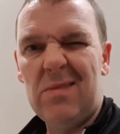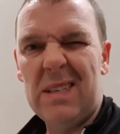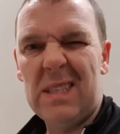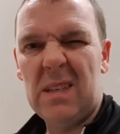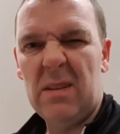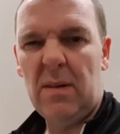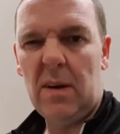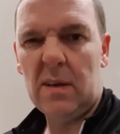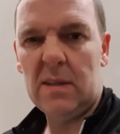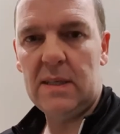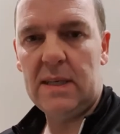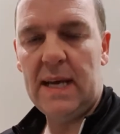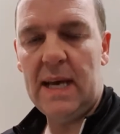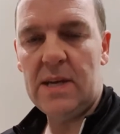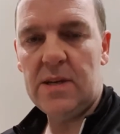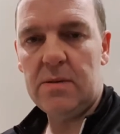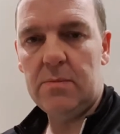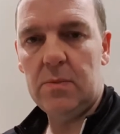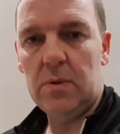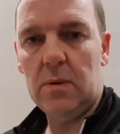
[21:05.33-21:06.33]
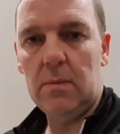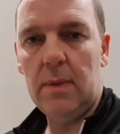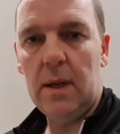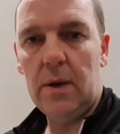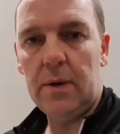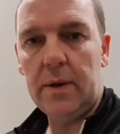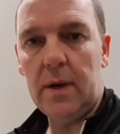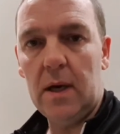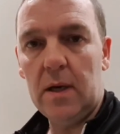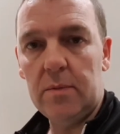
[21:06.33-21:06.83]
risk of oxidation, but a
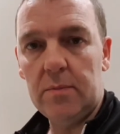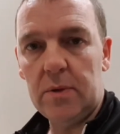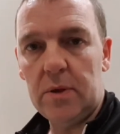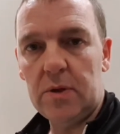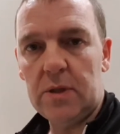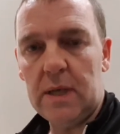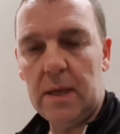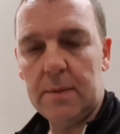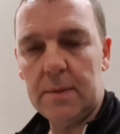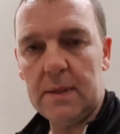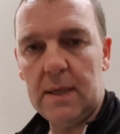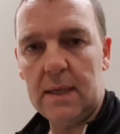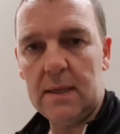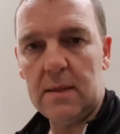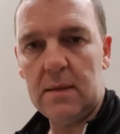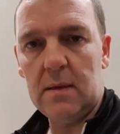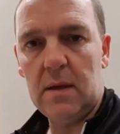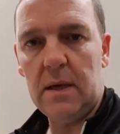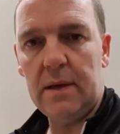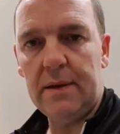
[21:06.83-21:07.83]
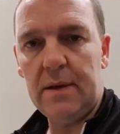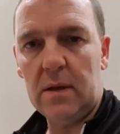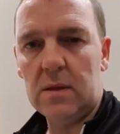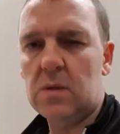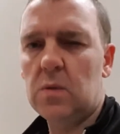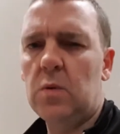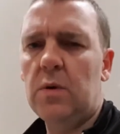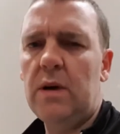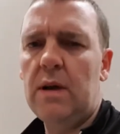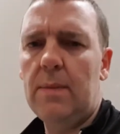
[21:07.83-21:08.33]
bloke at Homebrew Shop said not
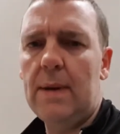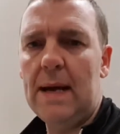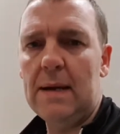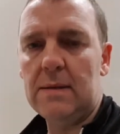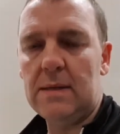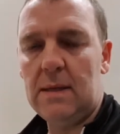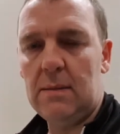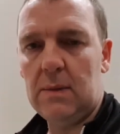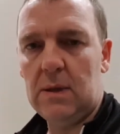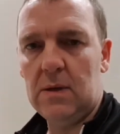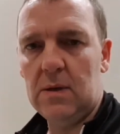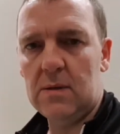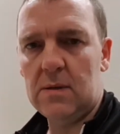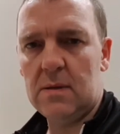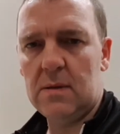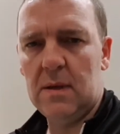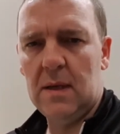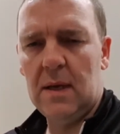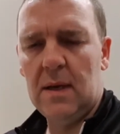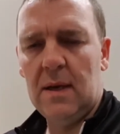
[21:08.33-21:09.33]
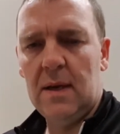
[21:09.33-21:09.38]
to worry about it because